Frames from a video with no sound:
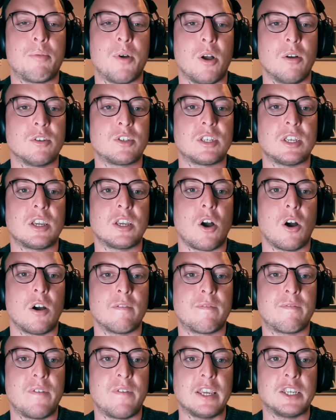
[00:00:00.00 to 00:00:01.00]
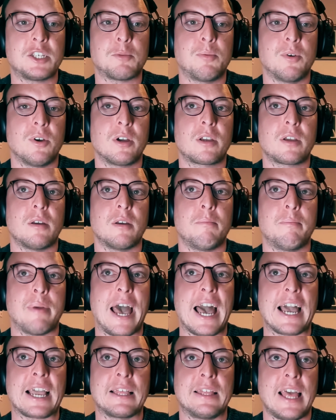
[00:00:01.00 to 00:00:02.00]
posting on Facebook
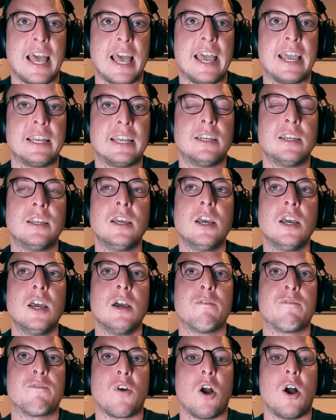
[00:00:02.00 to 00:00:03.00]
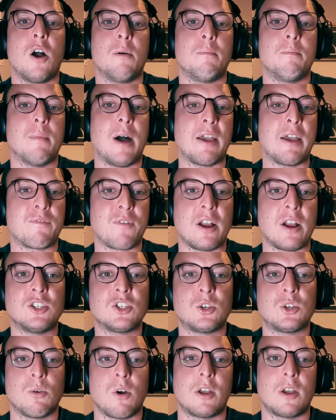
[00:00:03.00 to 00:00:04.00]
back then from my
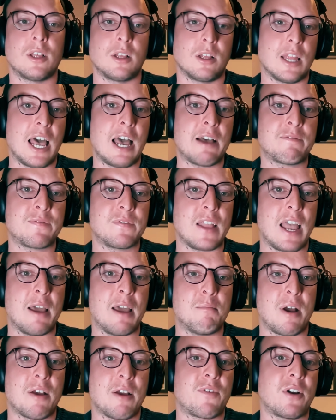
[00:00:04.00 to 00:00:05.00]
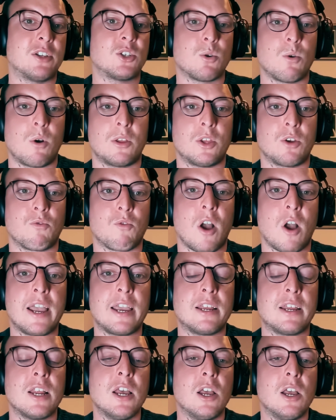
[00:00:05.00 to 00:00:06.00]
friends who were on the left and my friends who were on the
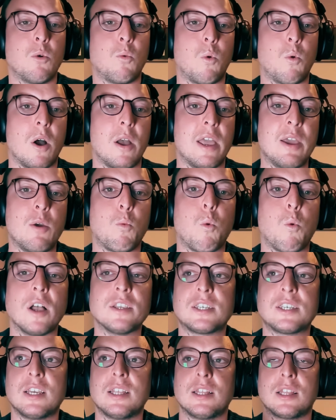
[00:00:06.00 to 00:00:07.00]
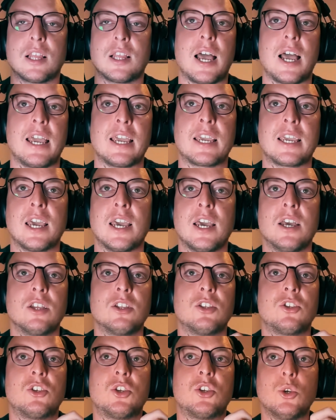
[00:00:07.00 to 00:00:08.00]
right. It wasn't like
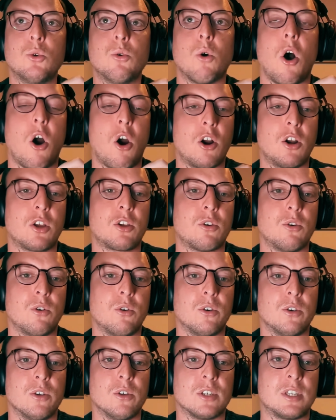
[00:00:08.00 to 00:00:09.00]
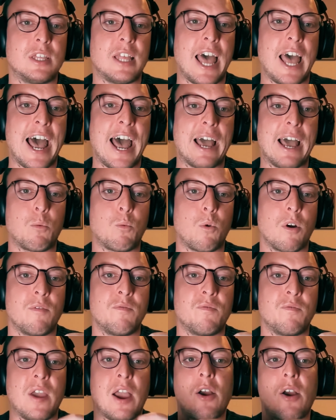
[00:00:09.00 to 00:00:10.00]
two articles that were
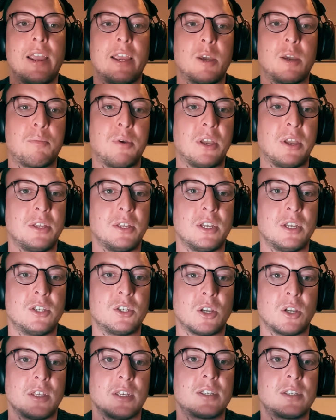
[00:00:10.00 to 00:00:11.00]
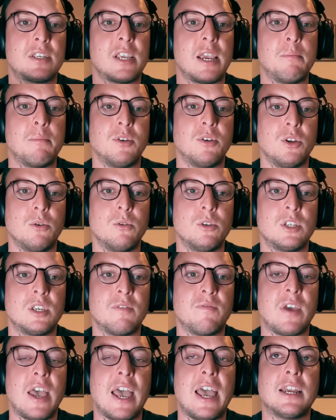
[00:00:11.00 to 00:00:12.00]
varying opinions on the same news
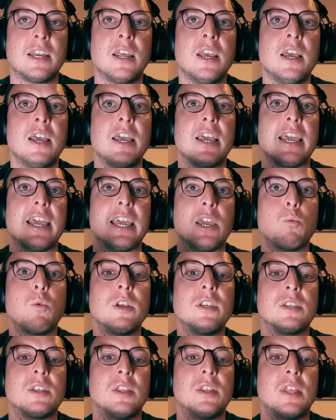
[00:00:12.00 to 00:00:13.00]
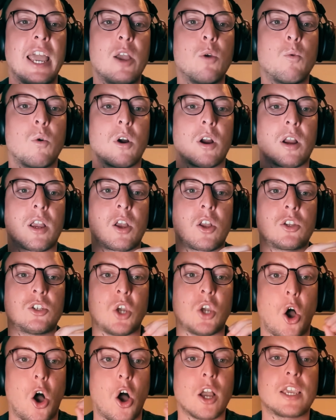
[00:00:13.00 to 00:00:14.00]
event. It was they were
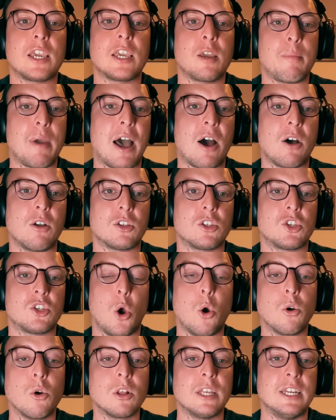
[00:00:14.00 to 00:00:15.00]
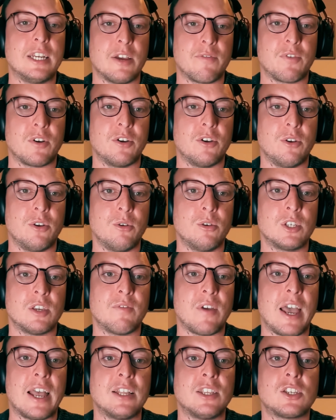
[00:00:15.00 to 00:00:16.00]
talking about totally different news
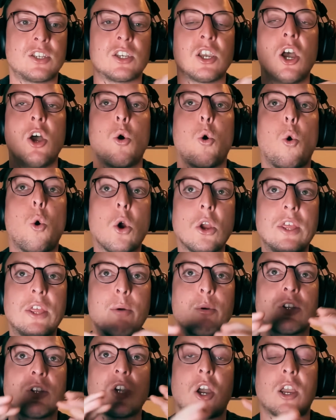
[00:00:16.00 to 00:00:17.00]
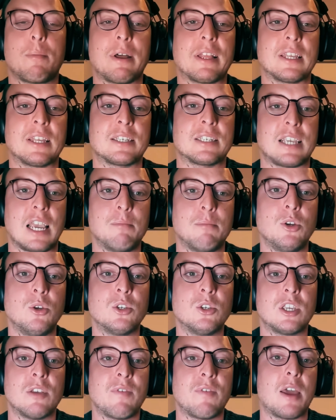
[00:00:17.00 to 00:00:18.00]
events, or they were talking about the same
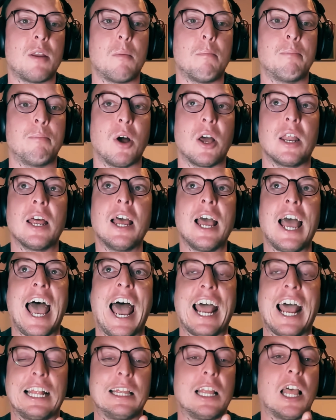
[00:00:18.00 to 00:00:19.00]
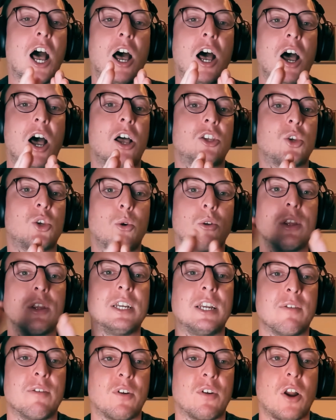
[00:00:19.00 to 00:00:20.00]
news event, but had a, a, totally
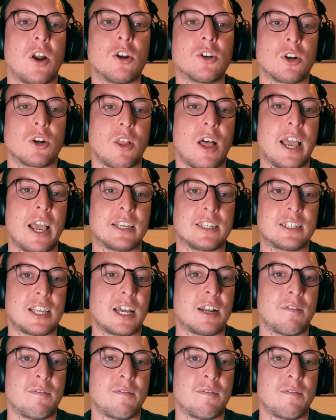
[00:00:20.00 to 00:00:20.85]
different underlying set